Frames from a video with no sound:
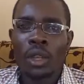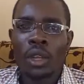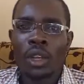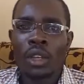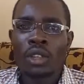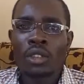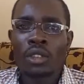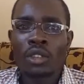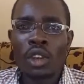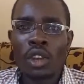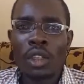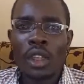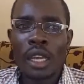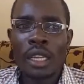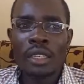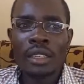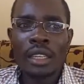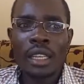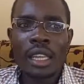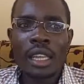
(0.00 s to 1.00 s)
so that
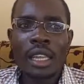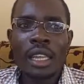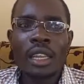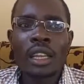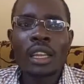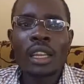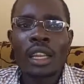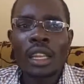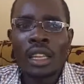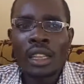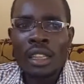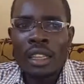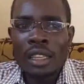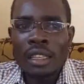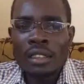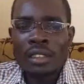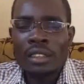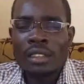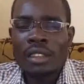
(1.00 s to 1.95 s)
this